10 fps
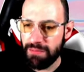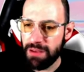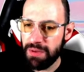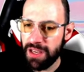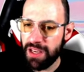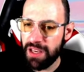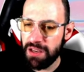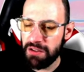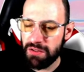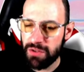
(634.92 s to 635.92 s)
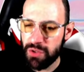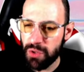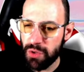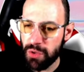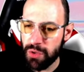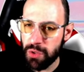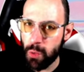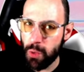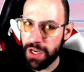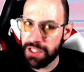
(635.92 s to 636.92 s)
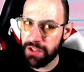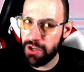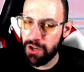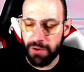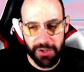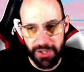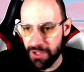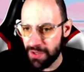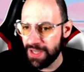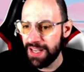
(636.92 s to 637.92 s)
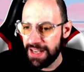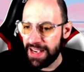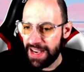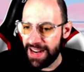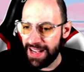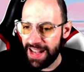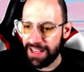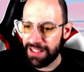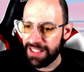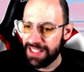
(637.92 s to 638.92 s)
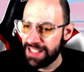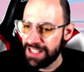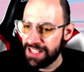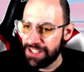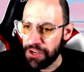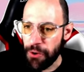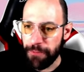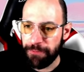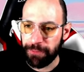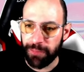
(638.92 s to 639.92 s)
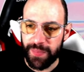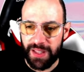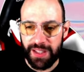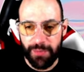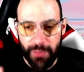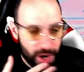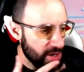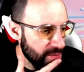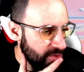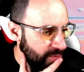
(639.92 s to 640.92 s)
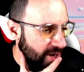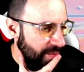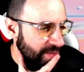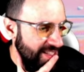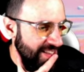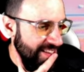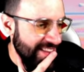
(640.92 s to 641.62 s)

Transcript: maybe two weeks ago or so, and I like it. So the problem, the problem is that